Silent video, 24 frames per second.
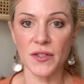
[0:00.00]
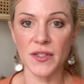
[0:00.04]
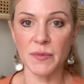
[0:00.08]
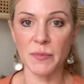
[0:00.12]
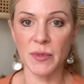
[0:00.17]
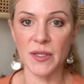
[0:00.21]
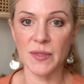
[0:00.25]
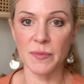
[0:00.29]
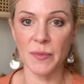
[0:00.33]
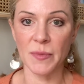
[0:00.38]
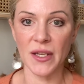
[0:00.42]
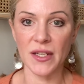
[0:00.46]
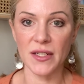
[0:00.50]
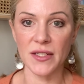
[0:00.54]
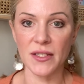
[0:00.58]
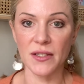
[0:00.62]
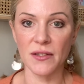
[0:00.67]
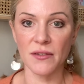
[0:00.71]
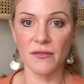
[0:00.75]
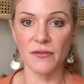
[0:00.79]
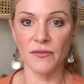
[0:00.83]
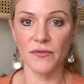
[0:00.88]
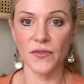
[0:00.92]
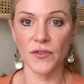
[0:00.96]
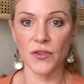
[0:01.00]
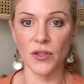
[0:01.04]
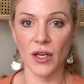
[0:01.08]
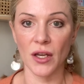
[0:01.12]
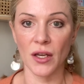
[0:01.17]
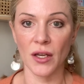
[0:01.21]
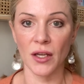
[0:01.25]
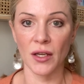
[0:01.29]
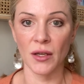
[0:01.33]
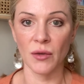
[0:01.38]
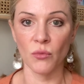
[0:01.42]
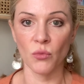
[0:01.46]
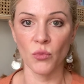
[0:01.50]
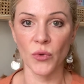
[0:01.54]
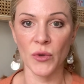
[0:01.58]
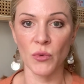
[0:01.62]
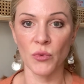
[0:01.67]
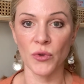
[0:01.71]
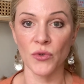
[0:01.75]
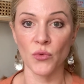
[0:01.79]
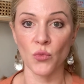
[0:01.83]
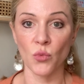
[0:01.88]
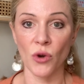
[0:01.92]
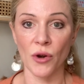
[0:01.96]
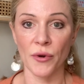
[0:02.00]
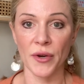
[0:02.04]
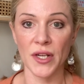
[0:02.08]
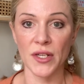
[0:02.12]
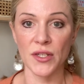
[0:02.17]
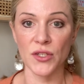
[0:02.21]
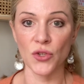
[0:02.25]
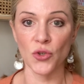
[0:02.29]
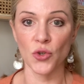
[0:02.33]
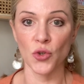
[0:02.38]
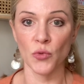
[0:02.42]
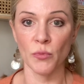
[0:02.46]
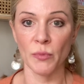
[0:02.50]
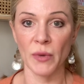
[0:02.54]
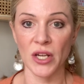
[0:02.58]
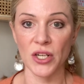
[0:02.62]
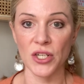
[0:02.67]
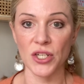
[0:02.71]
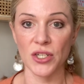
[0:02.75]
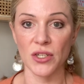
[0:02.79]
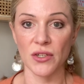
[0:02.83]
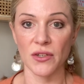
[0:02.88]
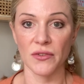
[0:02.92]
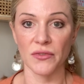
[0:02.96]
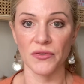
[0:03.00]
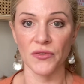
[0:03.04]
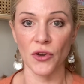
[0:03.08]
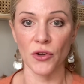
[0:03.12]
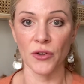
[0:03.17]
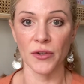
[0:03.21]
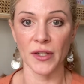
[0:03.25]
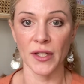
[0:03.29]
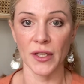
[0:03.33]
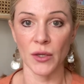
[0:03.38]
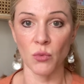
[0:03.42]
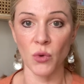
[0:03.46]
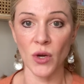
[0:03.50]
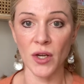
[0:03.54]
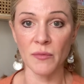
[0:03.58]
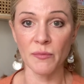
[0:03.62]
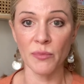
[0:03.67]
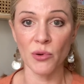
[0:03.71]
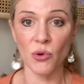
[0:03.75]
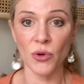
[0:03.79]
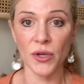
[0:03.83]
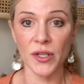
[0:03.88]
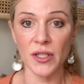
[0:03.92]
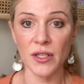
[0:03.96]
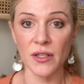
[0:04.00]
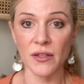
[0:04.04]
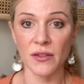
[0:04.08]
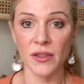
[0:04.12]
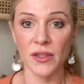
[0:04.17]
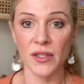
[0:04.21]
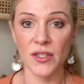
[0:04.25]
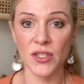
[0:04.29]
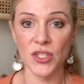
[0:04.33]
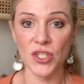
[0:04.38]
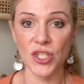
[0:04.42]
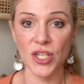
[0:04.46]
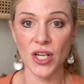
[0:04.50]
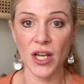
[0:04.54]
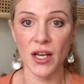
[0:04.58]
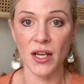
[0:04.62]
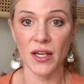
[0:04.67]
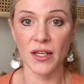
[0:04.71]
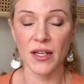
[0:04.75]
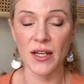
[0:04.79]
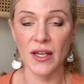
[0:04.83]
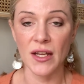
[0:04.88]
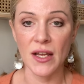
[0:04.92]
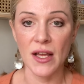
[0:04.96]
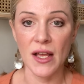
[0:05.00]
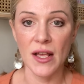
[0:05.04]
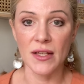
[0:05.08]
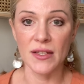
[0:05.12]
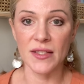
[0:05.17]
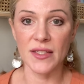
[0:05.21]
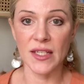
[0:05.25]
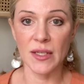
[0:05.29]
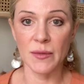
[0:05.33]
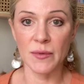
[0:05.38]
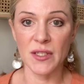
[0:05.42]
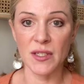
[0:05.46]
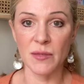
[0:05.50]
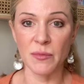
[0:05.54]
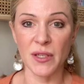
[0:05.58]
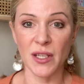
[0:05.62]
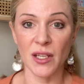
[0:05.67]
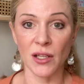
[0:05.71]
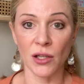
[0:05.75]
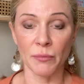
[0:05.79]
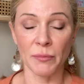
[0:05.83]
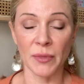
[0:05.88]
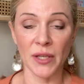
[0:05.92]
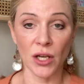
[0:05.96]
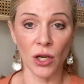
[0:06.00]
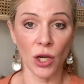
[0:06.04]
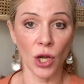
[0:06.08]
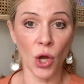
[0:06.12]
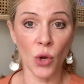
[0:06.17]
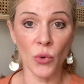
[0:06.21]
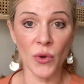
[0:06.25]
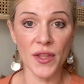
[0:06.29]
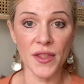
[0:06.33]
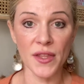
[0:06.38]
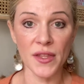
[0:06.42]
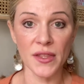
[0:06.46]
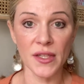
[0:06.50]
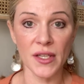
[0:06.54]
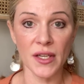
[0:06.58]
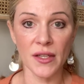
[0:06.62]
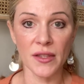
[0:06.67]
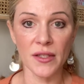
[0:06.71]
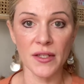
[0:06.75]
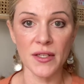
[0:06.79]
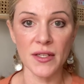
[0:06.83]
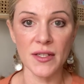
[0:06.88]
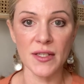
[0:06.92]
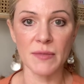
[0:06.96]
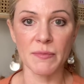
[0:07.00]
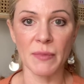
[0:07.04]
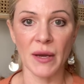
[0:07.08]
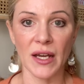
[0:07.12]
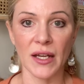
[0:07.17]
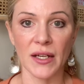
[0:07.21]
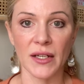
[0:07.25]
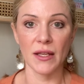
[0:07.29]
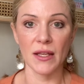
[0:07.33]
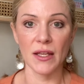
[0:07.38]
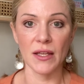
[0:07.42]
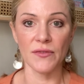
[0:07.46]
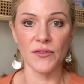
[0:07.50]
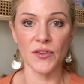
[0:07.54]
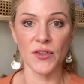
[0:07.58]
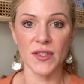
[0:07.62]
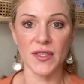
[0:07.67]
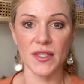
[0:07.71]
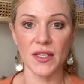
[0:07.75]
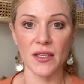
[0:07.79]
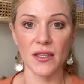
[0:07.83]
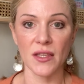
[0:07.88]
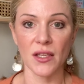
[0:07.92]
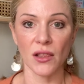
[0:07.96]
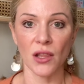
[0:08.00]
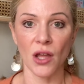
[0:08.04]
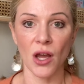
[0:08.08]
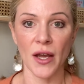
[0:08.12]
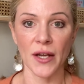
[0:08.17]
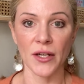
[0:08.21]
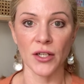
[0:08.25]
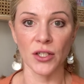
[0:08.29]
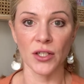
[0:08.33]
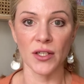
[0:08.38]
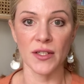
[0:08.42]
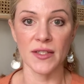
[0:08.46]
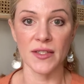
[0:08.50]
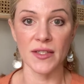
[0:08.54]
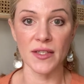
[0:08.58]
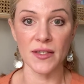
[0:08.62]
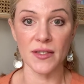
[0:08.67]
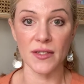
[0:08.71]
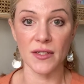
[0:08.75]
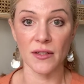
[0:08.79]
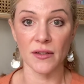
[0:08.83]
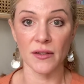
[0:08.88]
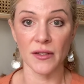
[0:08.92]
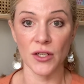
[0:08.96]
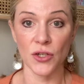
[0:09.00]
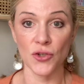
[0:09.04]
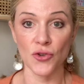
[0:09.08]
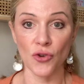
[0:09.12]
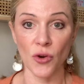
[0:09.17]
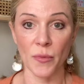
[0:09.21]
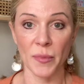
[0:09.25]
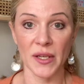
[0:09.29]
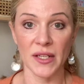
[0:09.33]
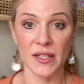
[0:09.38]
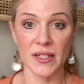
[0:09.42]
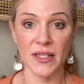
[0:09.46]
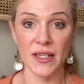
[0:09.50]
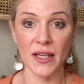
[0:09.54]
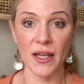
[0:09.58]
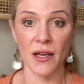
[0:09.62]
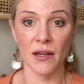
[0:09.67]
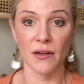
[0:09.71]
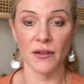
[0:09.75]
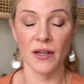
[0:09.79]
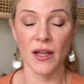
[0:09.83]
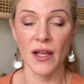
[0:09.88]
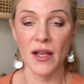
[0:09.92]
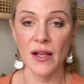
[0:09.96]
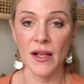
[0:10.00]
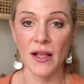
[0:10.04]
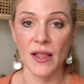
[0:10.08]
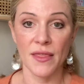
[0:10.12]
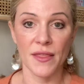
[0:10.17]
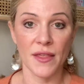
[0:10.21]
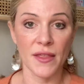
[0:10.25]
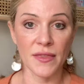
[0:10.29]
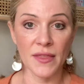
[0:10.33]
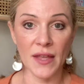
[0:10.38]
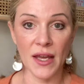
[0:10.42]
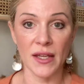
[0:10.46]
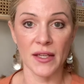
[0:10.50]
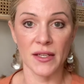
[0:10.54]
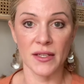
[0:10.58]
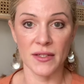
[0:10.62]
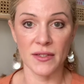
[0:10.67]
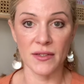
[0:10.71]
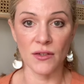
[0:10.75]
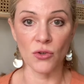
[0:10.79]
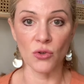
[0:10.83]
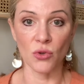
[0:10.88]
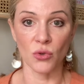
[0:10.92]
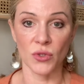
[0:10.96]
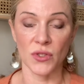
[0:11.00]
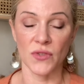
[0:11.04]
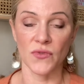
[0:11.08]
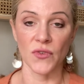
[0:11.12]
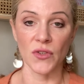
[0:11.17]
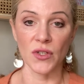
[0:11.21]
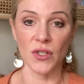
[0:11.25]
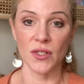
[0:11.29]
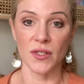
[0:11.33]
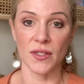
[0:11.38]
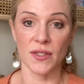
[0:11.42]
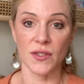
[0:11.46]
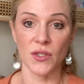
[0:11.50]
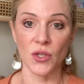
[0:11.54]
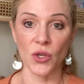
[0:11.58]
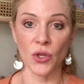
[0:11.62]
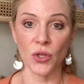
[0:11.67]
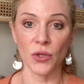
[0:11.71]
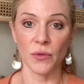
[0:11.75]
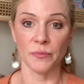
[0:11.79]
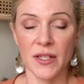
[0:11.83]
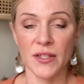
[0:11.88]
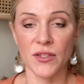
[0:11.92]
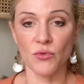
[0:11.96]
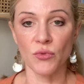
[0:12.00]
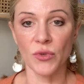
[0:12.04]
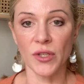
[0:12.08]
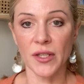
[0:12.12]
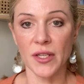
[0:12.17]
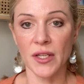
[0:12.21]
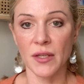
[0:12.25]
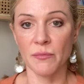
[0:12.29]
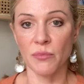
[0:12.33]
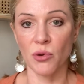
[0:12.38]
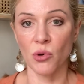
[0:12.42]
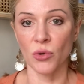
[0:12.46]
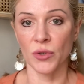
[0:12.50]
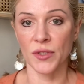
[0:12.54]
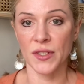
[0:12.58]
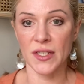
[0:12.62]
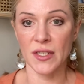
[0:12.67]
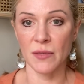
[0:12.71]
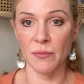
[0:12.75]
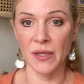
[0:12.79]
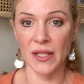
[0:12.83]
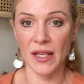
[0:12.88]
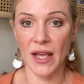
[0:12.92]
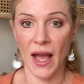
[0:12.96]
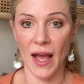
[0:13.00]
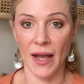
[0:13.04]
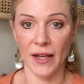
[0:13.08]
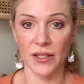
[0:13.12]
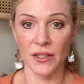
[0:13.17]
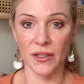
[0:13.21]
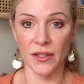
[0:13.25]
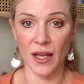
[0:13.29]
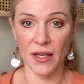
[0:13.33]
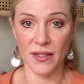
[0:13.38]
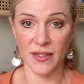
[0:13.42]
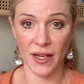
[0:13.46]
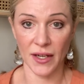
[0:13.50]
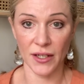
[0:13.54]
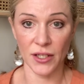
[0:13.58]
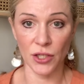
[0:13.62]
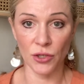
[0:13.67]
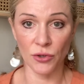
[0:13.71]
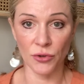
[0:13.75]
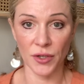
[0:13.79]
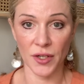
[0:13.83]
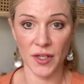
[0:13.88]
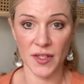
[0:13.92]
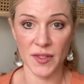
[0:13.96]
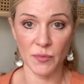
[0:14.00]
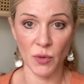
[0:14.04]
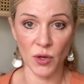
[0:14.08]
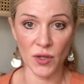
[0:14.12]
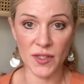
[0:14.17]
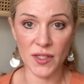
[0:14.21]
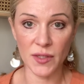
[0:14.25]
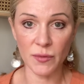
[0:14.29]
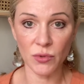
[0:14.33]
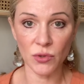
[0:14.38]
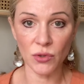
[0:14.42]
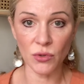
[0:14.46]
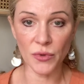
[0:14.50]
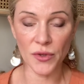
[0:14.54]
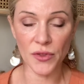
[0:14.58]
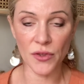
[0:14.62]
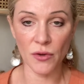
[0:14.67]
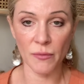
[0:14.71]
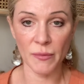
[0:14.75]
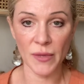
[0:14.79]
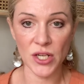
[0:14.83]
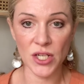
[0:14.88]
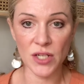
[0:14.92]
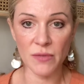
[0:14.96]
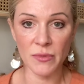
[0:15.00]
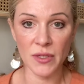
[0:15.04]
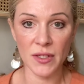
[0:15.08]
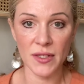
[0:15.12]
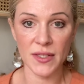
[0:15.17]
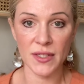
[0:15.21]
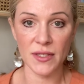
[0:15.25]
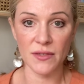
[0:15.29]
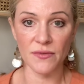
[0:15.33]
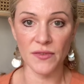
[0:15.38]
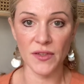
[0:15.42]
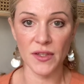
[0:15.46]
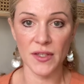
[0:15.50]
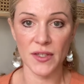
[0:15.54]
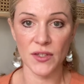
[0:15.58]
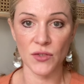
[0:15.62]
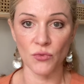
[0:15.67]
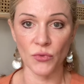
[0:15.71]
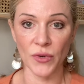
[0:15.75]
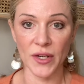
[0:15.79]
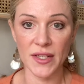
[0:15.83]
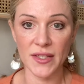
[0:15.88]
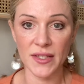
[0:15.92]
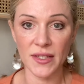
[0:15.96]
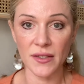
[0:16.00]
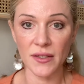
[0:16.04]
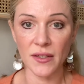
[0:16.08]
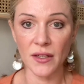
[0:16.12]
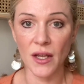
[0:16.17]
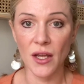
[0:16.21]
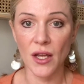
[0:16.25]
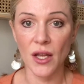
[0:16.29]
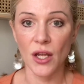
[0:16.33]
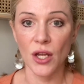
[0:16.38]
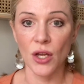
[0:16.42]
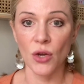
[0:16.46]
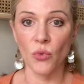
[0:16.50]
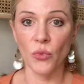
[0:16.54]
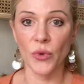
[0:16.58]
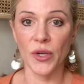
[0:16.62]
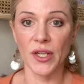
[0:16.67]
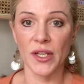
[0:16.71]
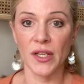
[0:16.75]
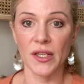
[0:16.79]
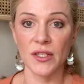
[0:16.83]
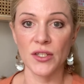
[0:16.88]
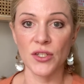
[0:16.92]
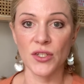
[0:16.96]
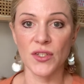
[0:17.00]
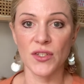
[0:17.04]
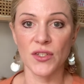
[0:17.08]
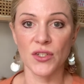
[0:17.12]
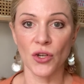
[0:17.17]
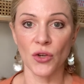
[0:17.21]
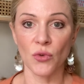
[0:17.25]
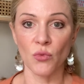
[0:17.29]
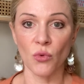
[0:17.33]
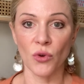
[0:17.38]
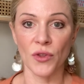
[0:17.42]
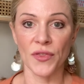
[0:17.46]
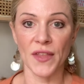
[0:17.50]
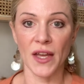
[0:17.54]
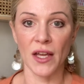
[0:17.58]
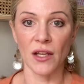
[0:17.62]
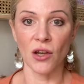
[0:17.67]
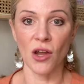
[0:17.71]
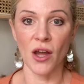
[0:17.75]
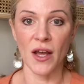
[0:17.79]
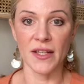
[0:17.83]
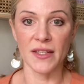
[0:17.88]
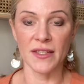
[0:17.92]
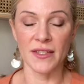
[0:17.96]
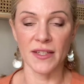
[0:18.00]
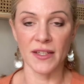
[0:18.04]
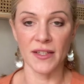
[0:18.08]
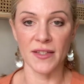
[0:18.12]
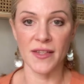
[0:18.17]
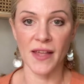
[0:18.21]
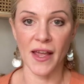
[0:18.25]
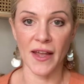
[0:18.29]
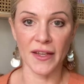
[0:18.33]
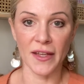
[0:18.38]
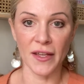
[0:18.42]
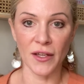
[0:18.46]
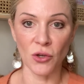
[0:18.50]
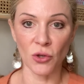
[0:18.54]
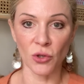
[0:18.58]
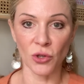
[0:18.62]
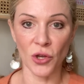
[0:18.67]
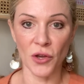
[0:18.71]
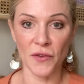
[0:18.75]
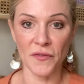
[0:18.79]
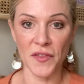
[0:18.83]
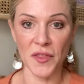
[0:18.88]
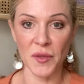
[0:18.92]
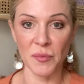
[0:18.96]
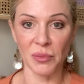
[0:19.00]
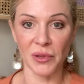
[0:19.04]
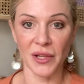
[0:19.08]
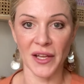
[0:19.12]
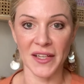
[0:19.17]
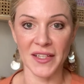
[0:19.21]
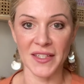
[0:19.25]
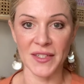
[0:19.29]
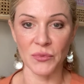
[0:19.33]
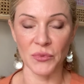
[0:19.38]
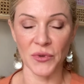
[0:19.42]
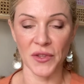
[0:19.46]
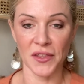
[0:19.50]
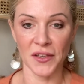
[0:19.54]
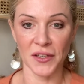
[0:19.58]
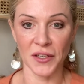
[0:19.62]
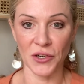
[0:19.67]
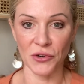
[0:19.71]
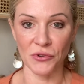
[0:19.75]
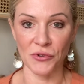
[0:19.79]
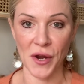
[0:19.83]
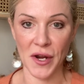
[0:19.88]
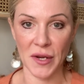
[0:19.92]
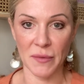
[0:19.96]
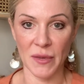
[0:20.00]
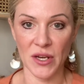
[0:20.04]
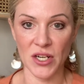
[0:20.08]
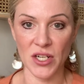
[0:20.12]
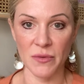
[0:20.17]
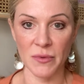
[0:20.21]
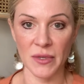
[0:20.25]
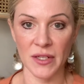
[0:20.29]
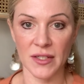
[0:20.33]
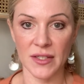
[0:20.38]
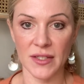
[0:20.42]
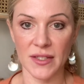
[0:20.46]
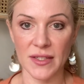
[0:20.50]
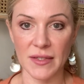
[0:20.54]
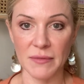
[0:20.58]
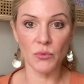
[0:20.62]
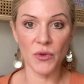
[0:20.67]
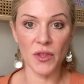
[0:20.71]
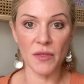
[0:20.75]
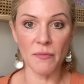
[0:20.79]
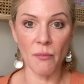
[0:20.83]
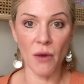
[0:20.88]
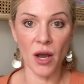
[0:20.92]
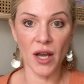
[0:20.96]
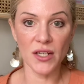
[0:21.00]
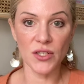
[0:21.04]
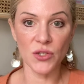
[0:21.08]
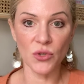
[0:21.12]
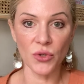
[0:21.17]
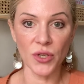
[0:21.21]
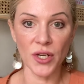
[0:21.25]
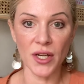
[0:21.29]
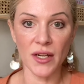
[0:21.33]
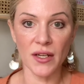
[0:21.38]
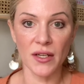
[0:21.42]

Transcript: perspective, we wouldn't worry too much if only one point on this chart seemed to be a bit lower than the others, but if you see the line consistently dropping down, then that is a cause for concern. It's really important to be as accurate as possible with your measurements for this reason. We just don't want that line zigzagging all over the place with incorrect measurements. With my daughter,